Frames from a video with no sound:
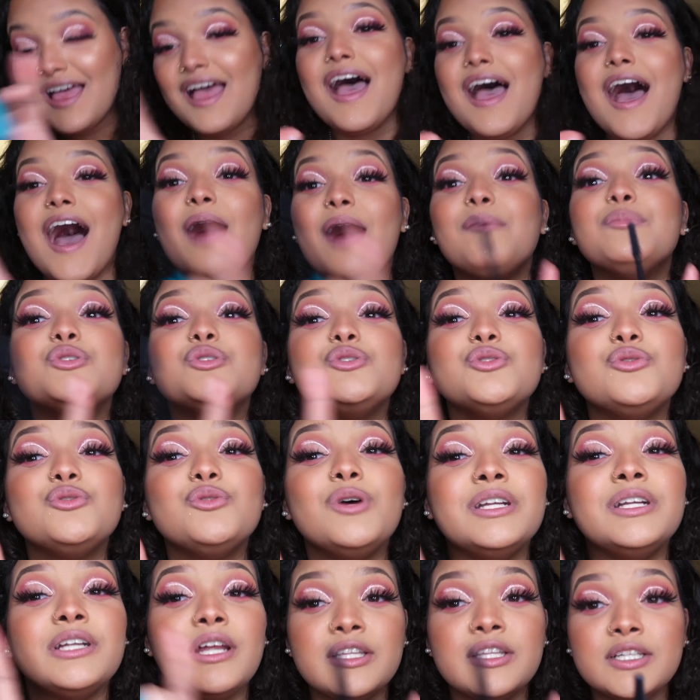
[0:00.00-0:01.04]
I'm gonna do
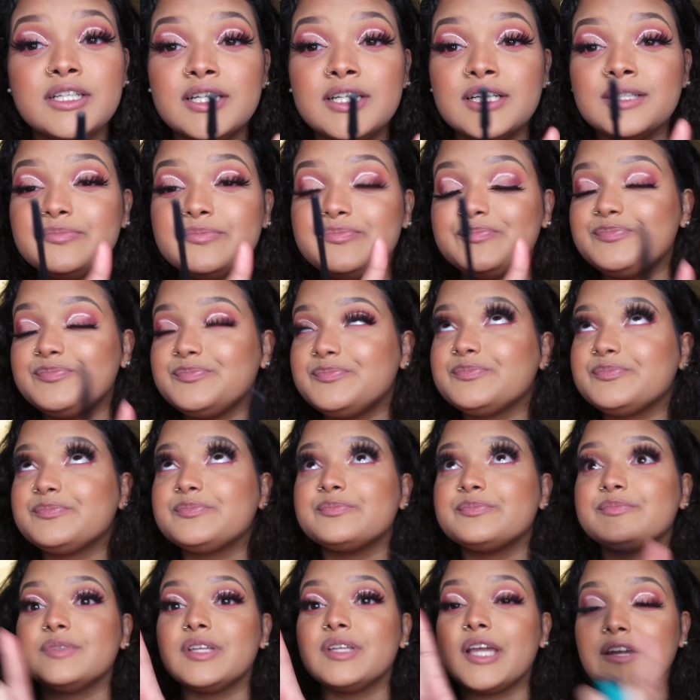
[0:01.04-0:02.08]
another
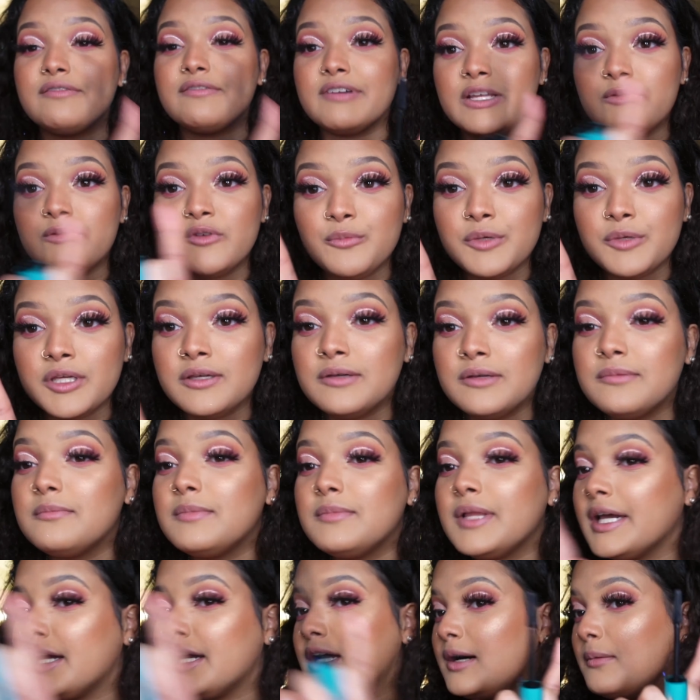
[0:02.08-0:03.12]
Get Ready With Me,
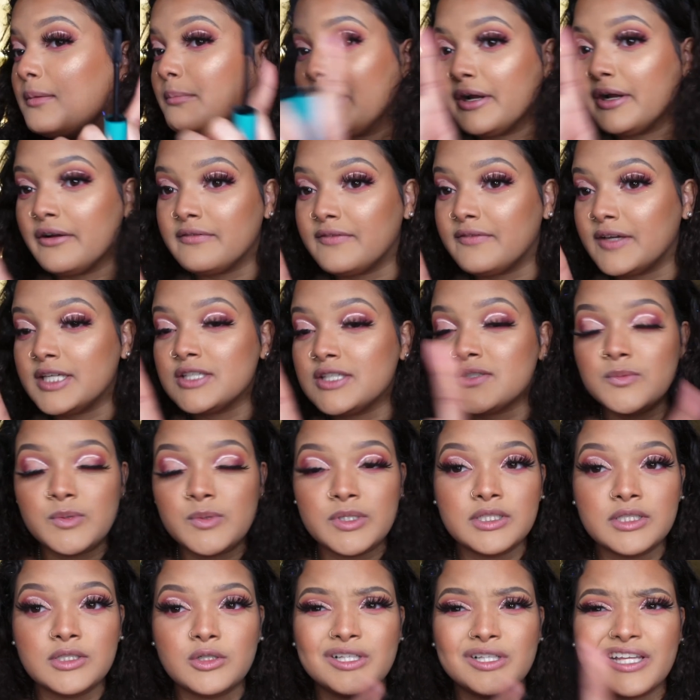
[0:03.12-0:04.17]
like a bare face
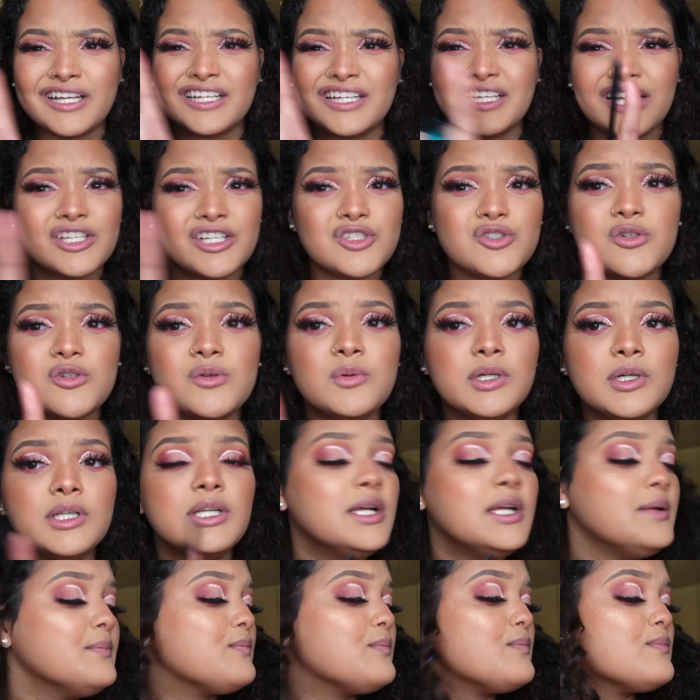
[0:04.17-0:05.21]
one, but like a natural one.
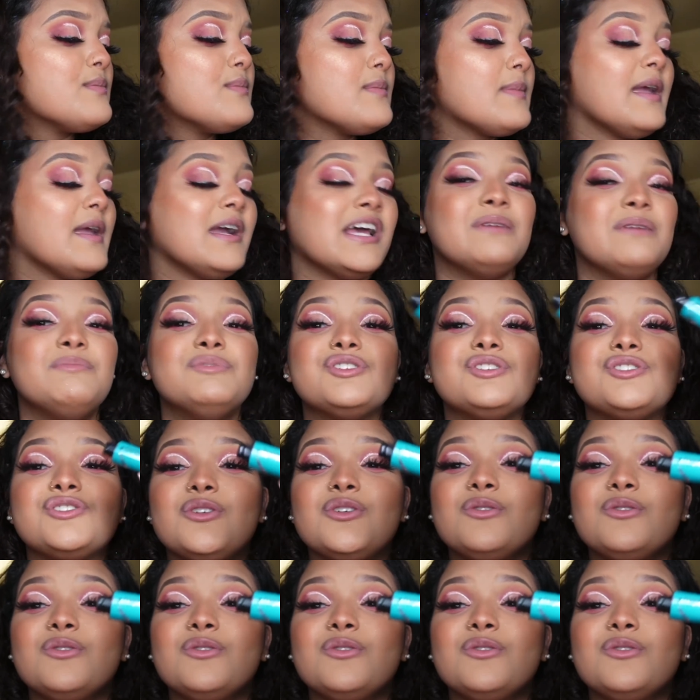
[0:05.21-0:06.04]
And I'm gonna show